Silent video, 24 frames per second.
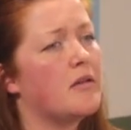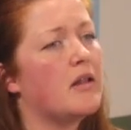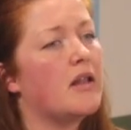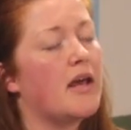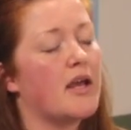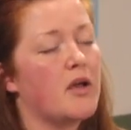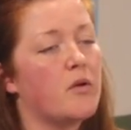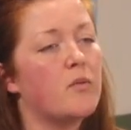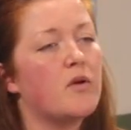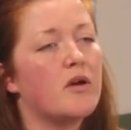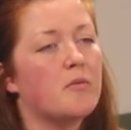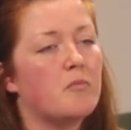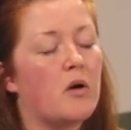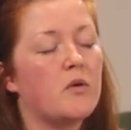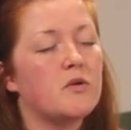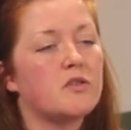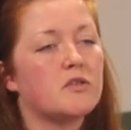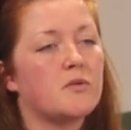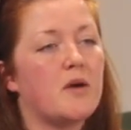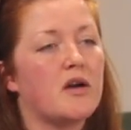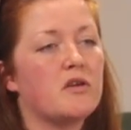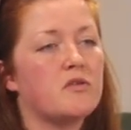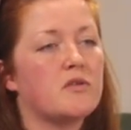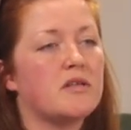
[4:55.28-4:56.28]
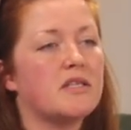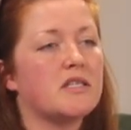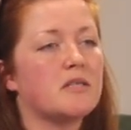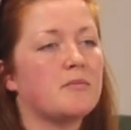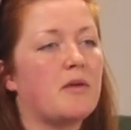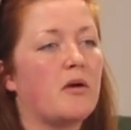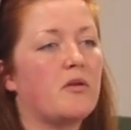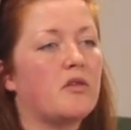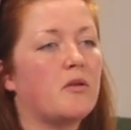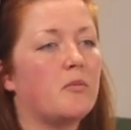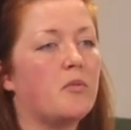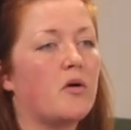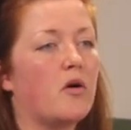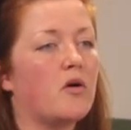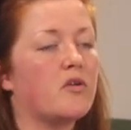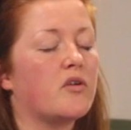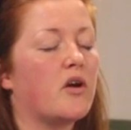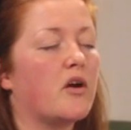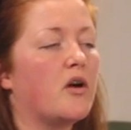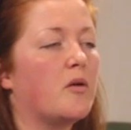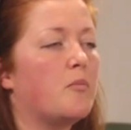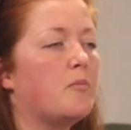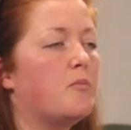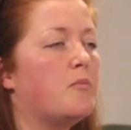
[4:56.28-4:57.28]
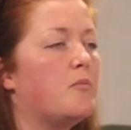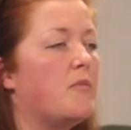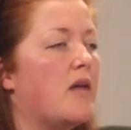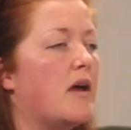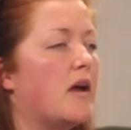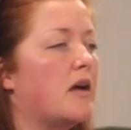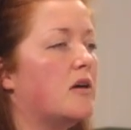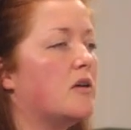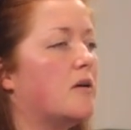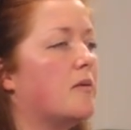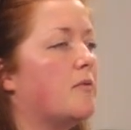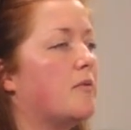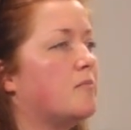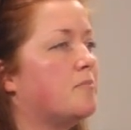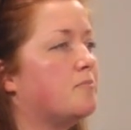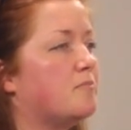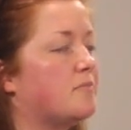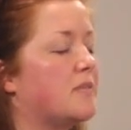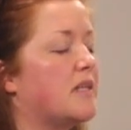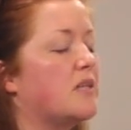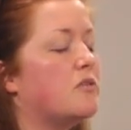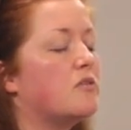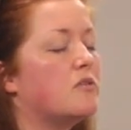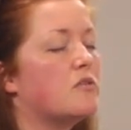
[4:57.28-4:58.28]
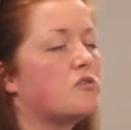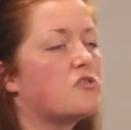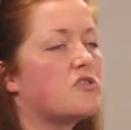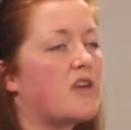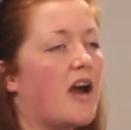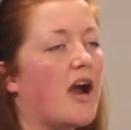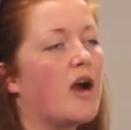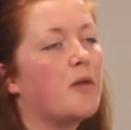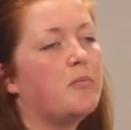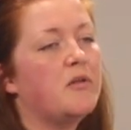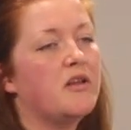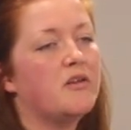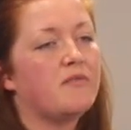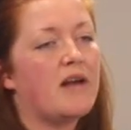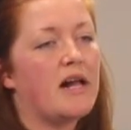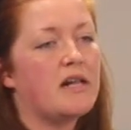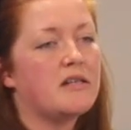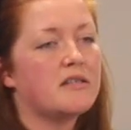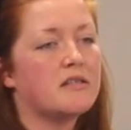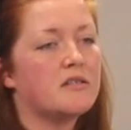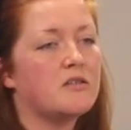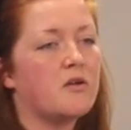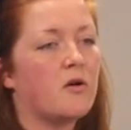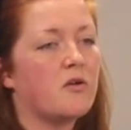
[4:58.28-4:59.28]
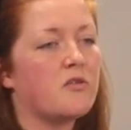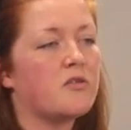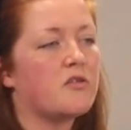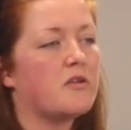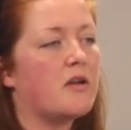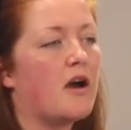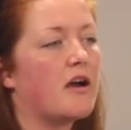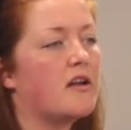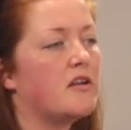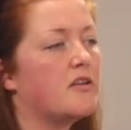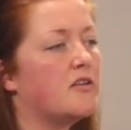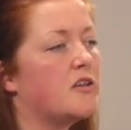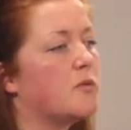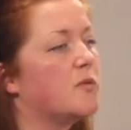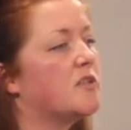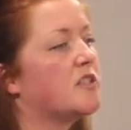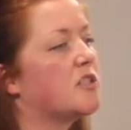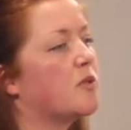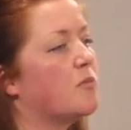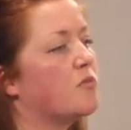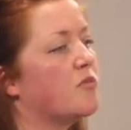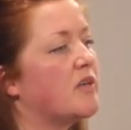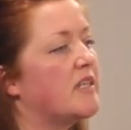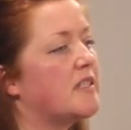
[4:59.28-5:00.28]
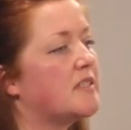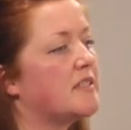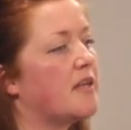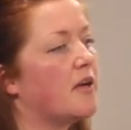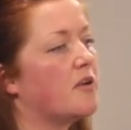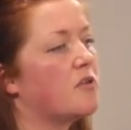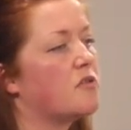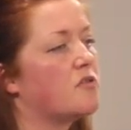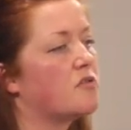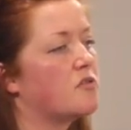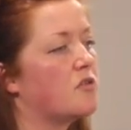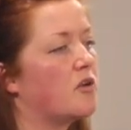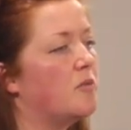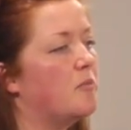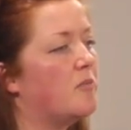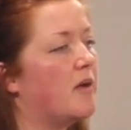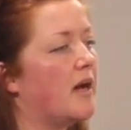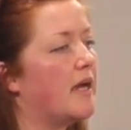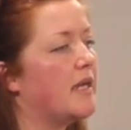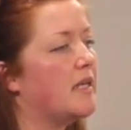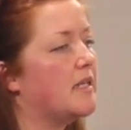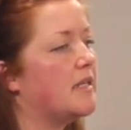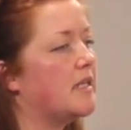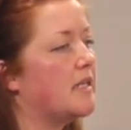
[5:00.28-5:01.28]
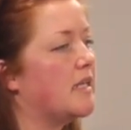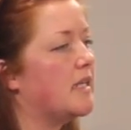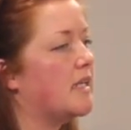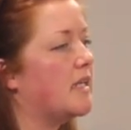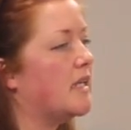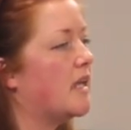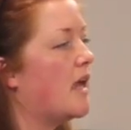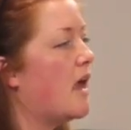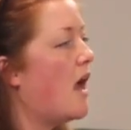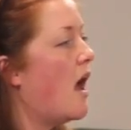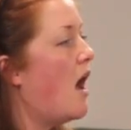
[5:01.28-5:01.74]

like with most questions about the border, been sharply felt in Northern Ireland. There was some research done by the